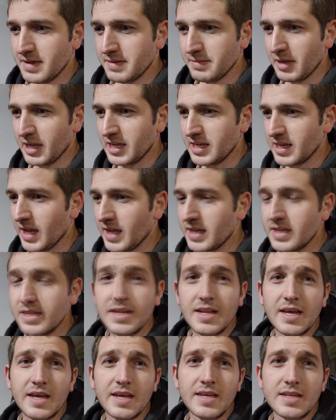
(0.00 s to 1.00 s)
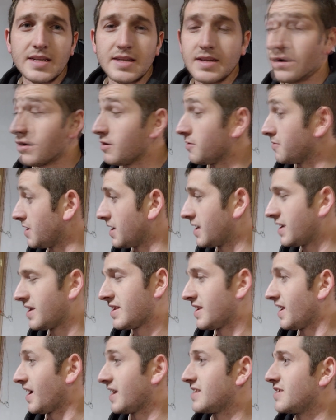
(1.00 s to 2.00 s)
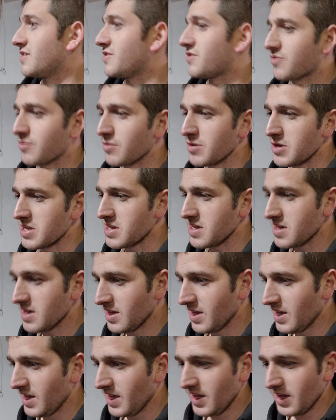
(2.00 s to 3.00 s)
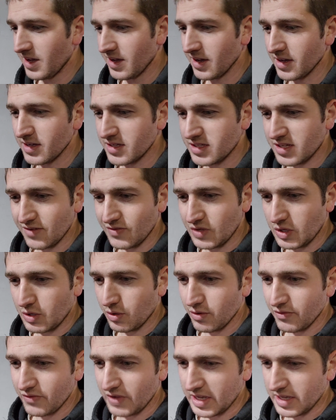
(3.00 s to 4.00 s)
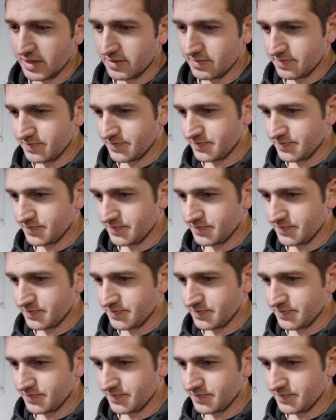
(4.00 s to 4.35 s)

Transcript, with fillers: my 93 Chevy Corvette.